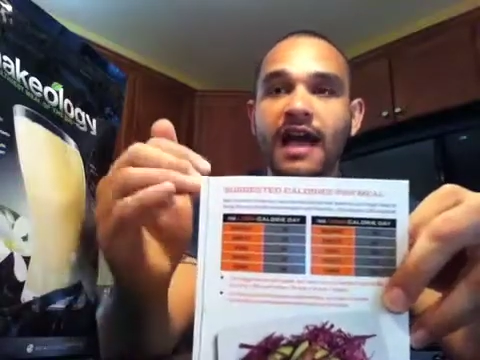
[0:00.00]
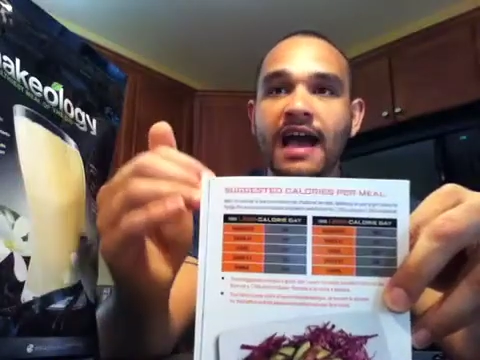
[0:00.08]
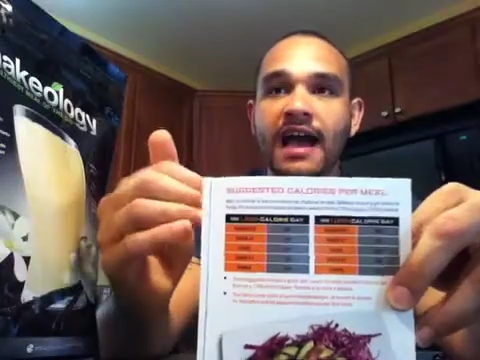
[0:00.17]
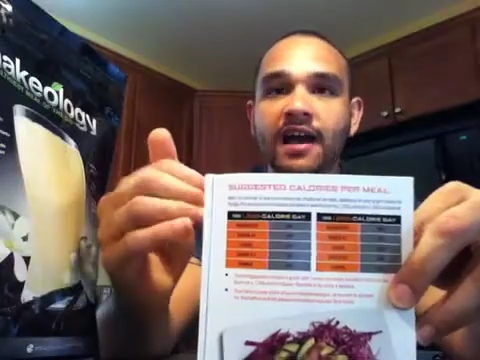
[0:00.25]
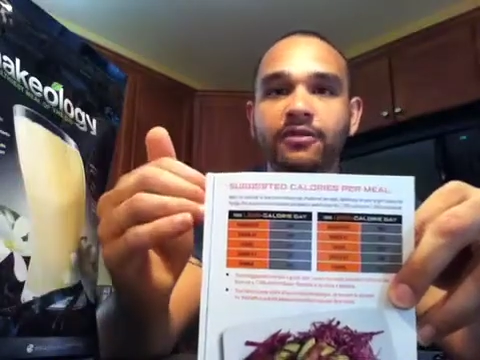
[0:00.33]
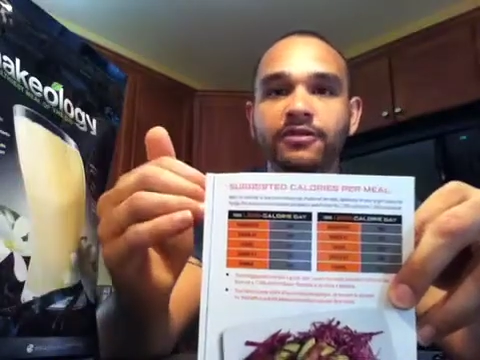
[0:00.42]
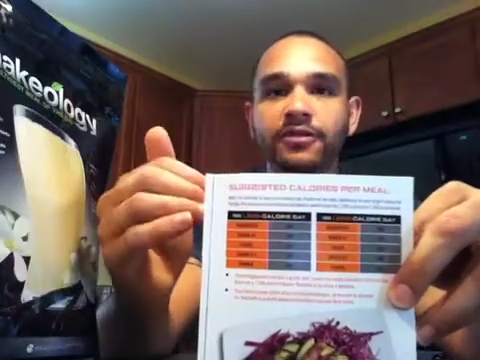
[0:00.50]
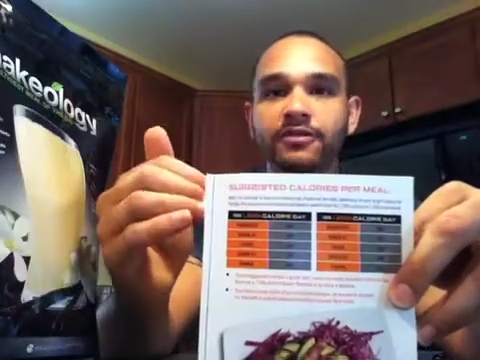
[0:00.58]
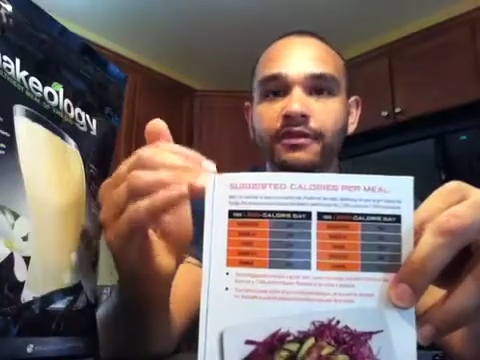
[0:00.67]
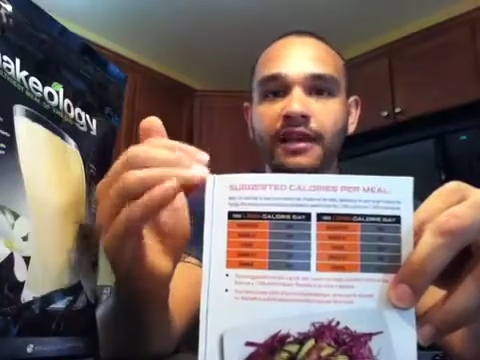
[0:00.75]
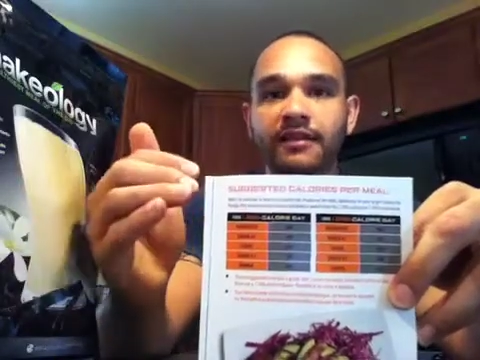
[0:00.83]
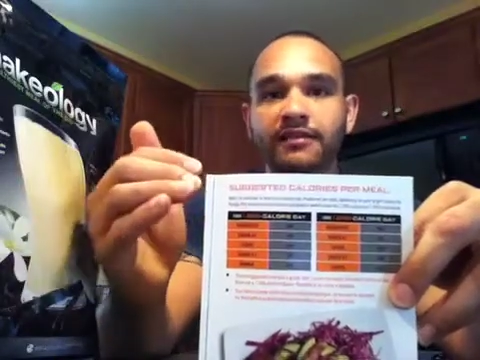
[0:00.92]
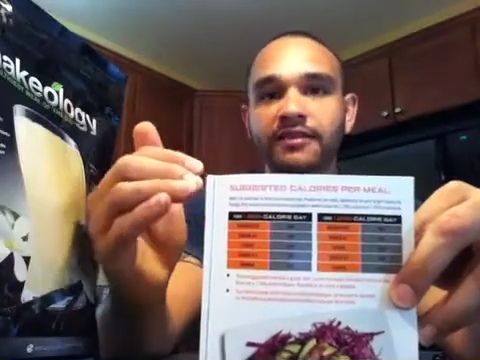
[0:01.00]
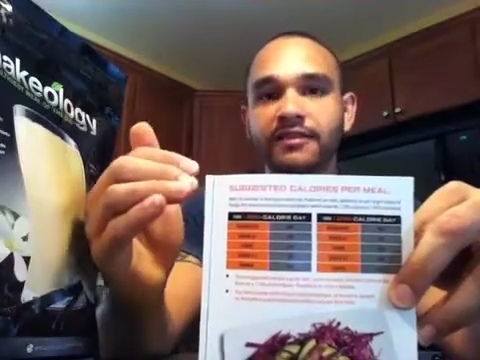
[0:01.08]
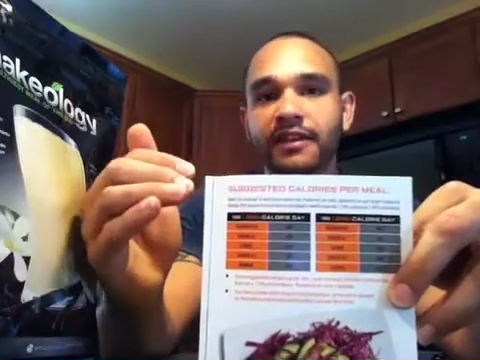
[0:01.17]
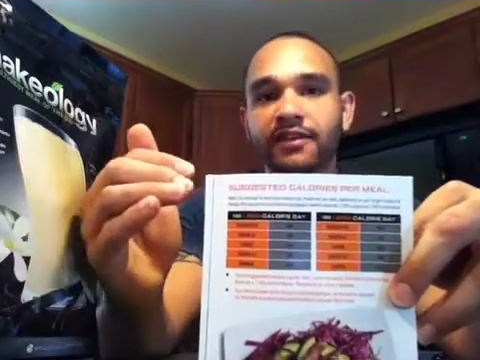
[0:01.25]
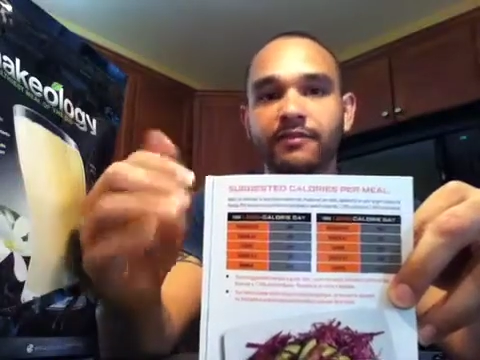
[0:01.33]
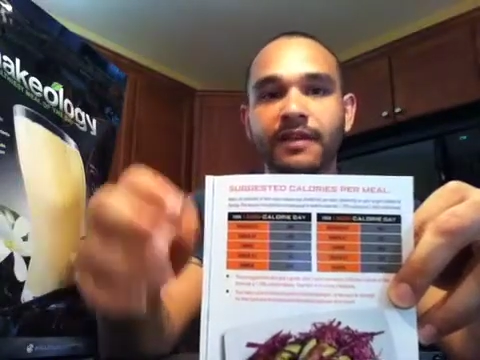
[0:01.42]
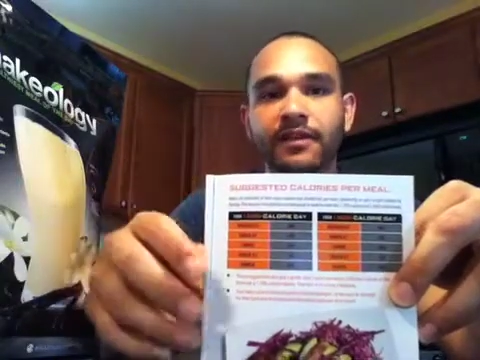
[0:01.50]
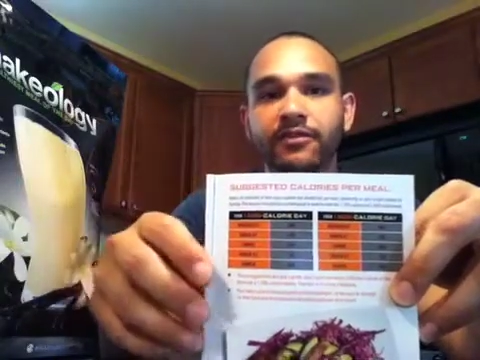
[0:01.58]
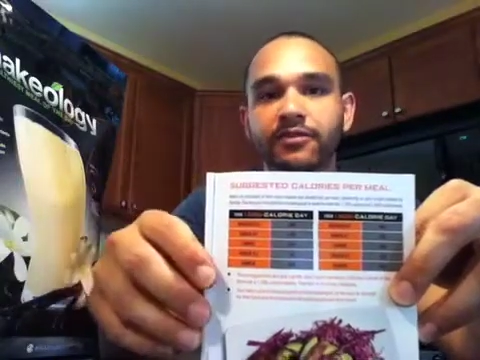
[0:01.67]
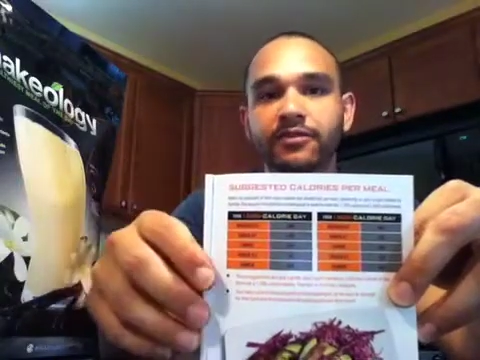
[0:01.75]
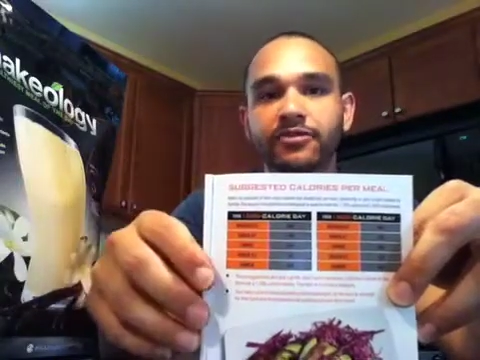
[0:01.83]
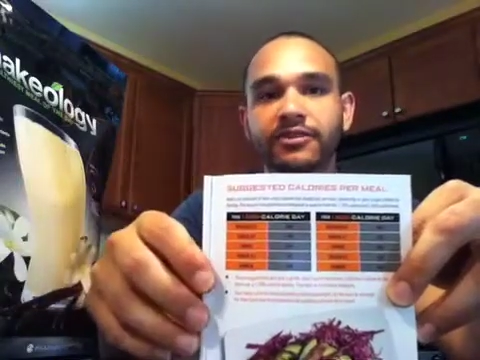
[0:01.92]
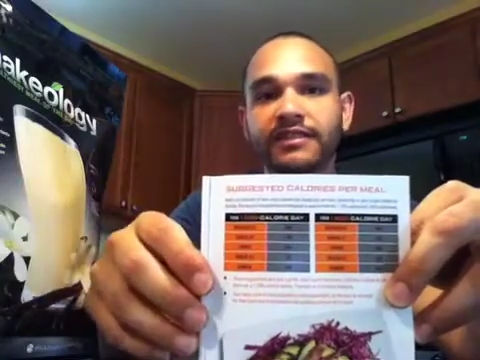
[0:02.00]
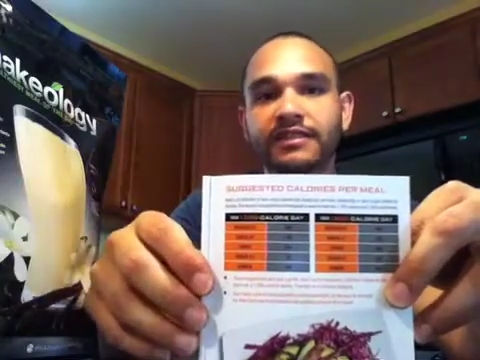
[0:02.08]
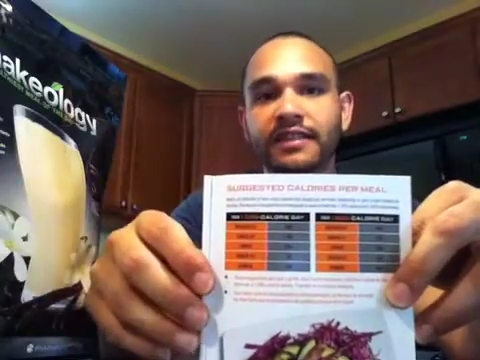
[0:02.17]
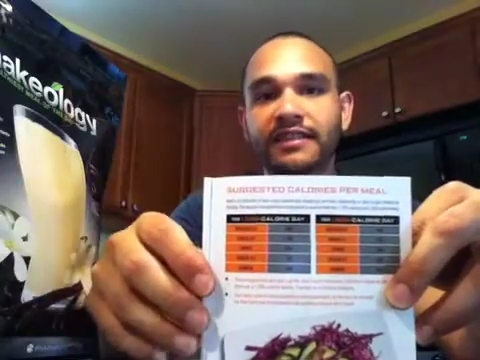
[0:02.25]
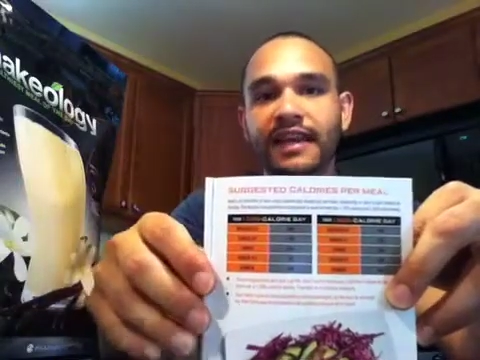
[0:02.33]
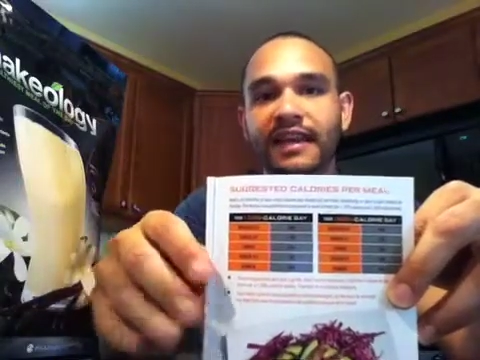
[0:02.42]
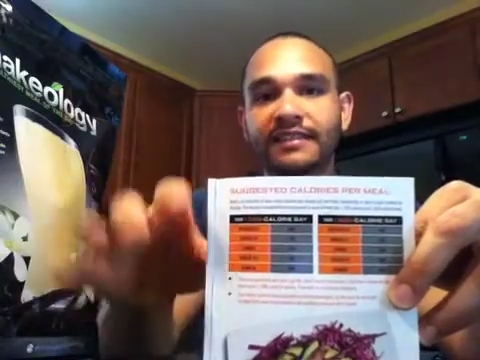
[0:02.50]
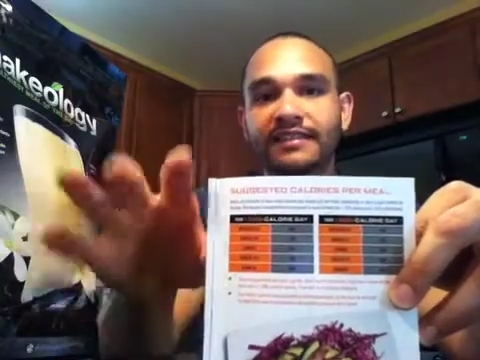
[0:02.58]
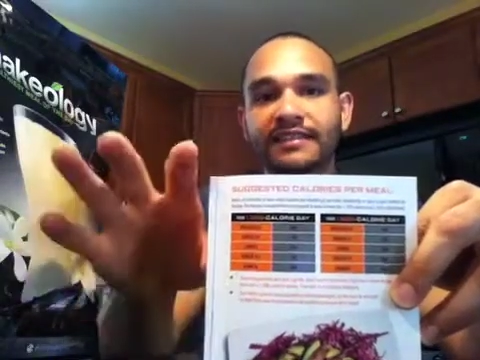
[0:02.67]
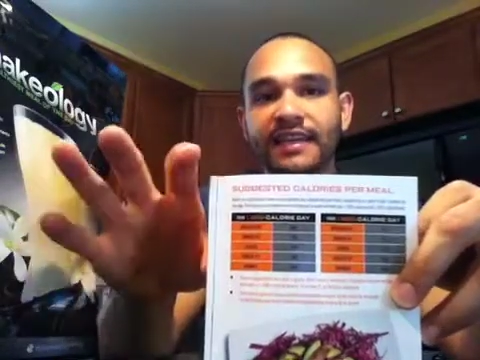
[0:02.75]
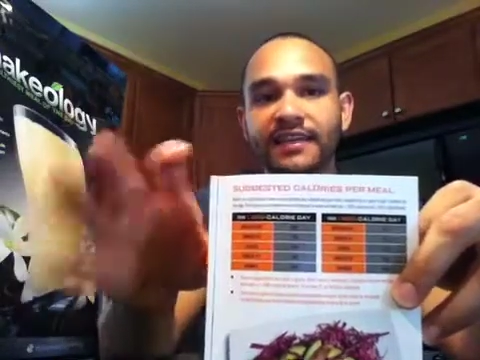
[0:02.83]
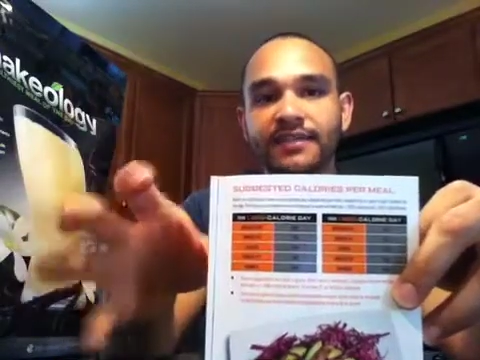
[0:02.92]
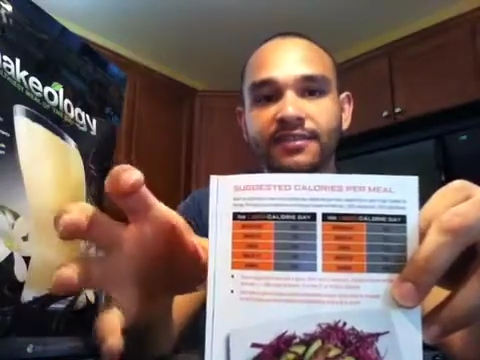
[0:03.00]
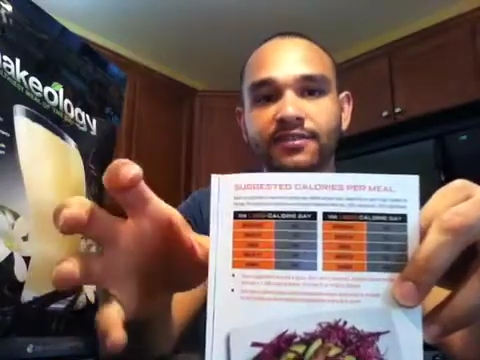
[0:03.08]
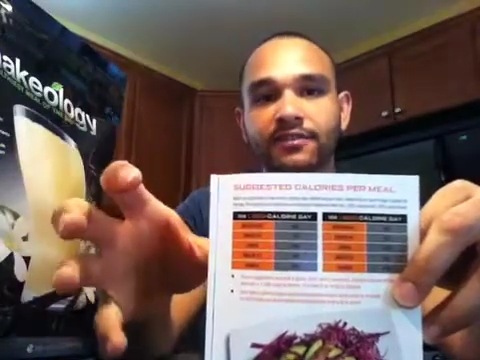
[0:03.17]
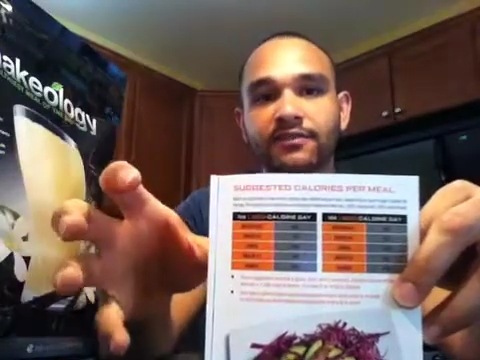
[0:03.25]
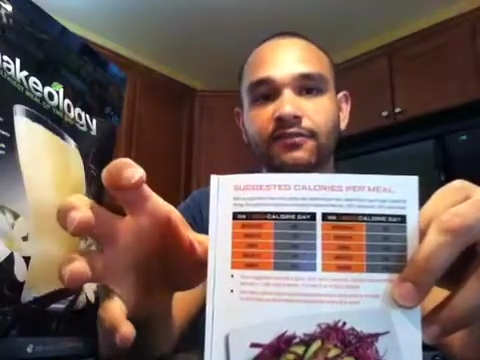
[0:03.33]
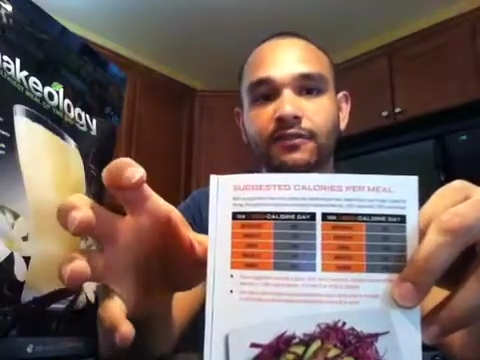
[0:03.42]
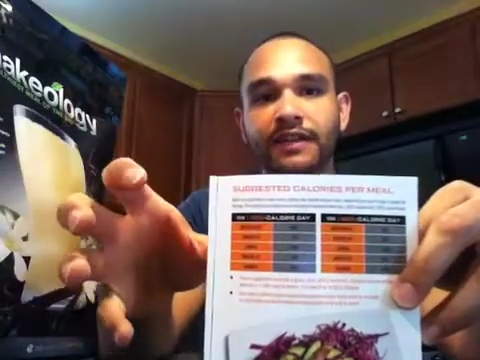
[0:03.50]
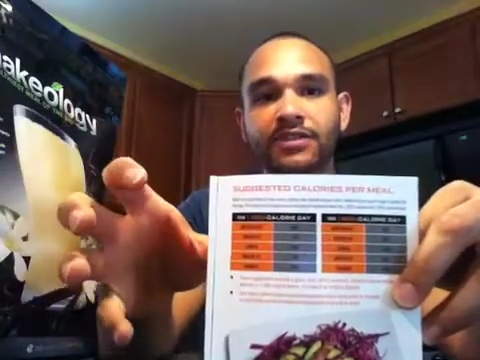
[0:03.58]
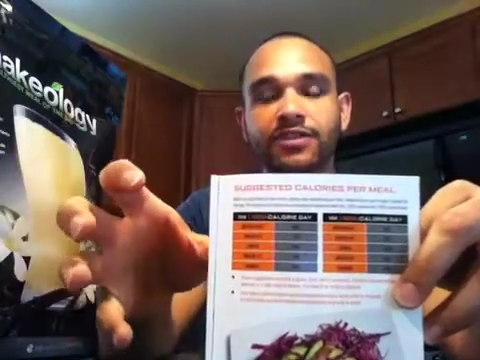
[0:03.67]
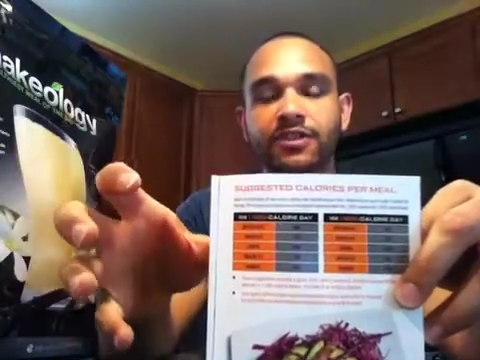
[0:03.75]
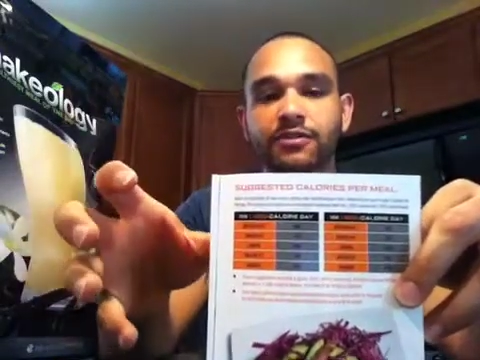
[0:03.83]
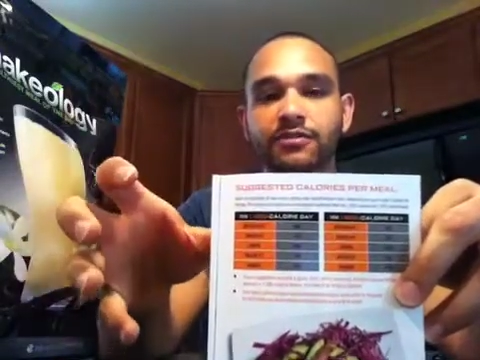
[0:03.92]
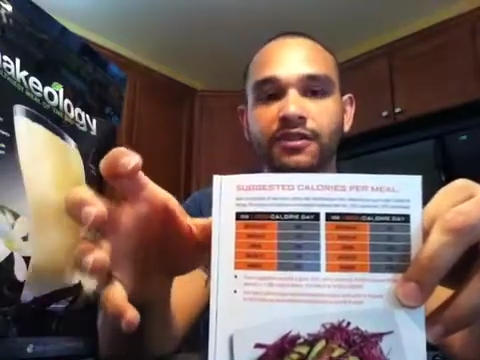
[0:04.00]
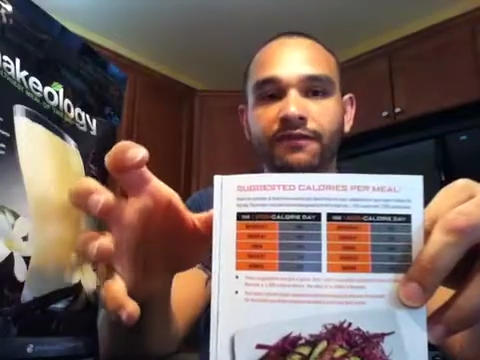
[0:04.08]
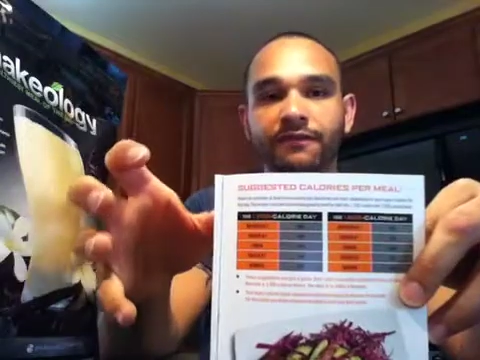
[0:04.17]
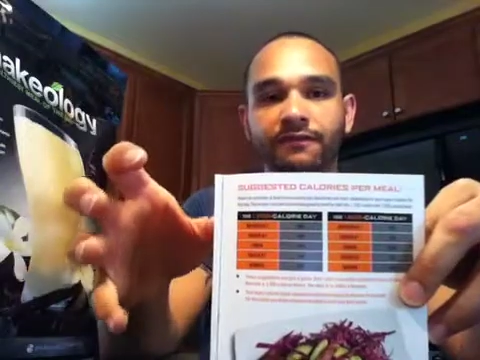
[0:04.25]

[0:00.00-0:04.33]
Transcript: how to calculate your macronutrients like that and stay in a certain ratio to